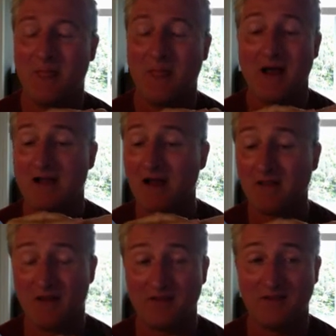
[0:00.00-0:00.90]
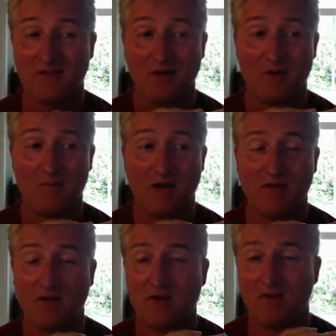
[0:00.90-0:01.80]
I like this here. I
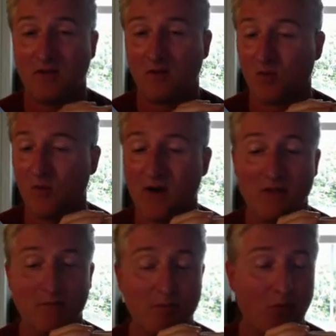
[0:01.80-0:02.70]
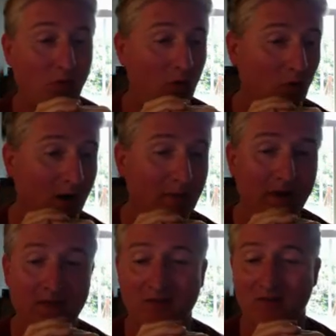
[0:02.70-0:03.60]
think it's a great program. I
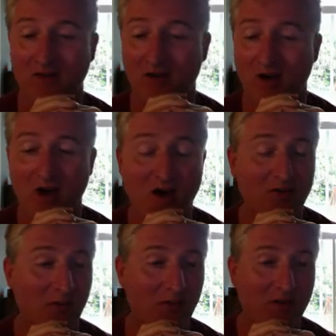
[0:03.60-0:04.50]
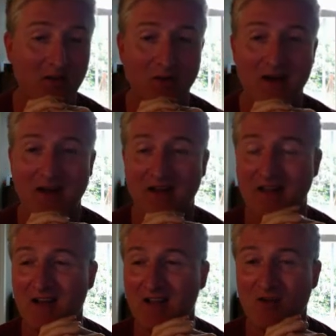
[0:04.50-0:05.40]
think it's an awesome thing right now to
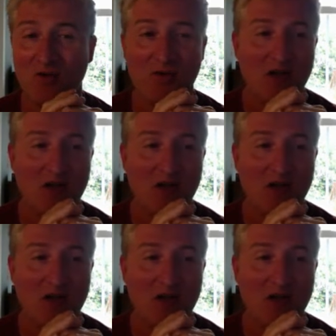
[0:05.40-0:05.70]
get into.